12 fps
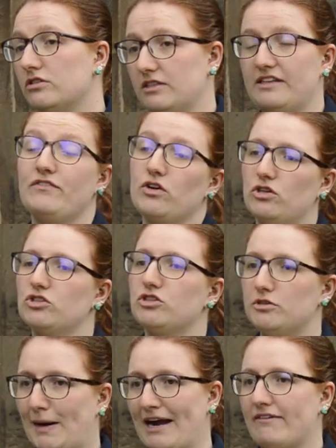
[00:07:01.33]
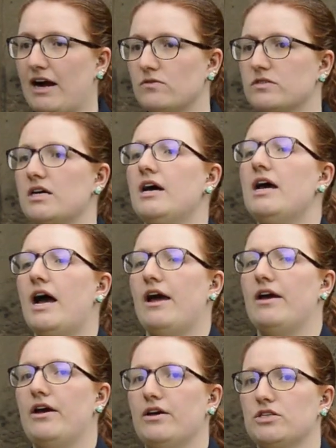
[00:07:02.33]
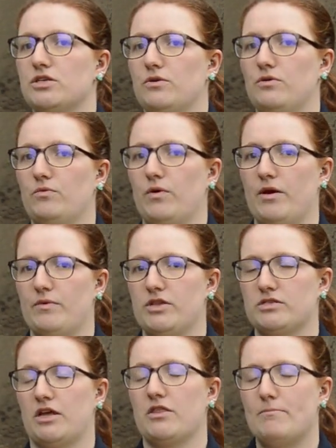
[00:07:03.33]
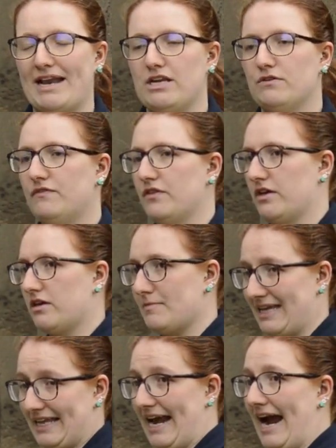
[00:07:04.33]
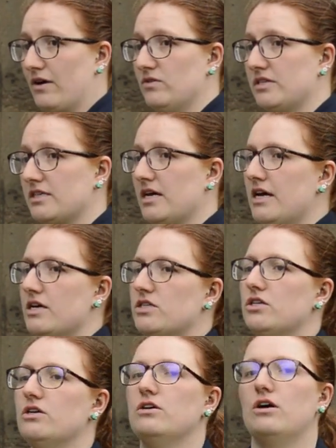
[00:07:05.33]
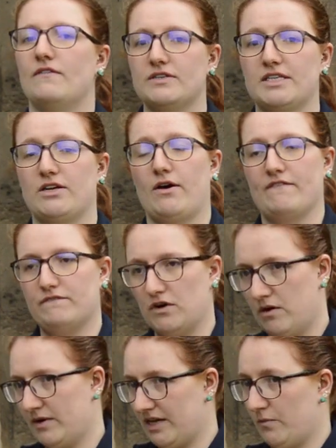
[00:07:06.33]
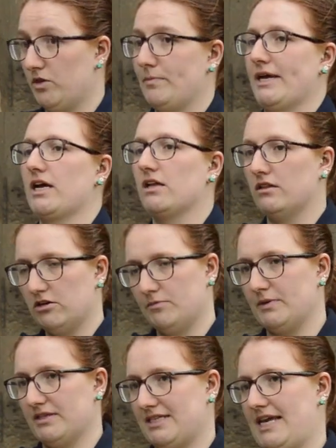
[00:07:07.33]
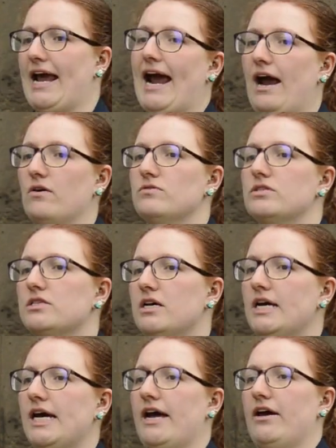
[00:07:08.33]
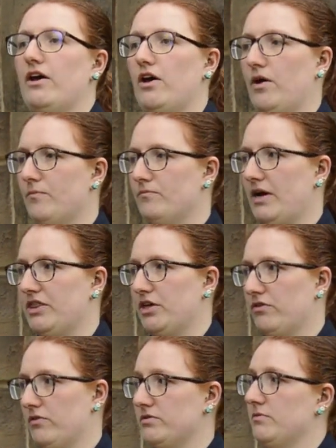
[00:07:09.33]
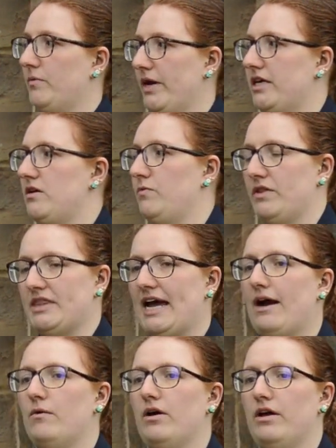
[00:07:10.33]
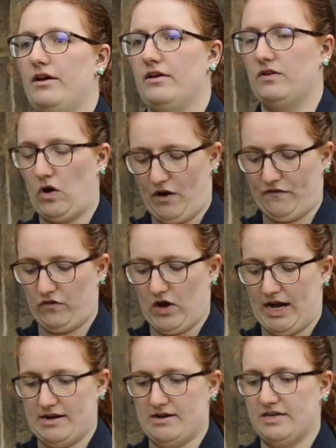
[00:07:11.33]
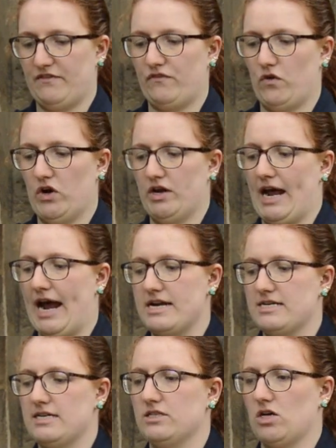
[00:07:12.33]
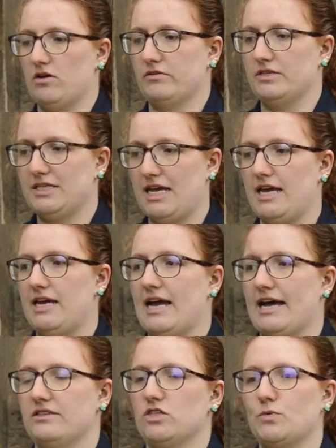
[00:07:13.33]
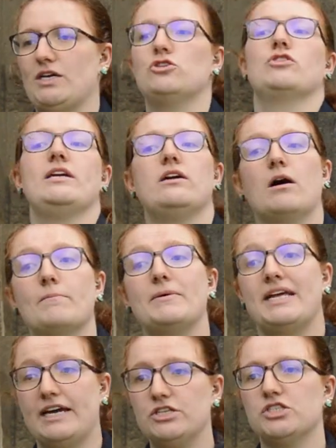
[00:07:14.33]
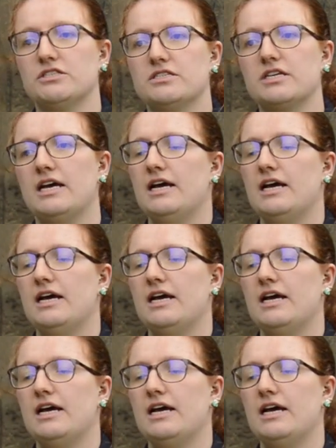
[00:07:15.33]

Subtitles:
different cultural backgrounds to work with us on the menu for the Camellia House. So obviously going forward it will be a global tea house, and the groups that we're working with now are offering different ideas on tea and sweet treat combinations.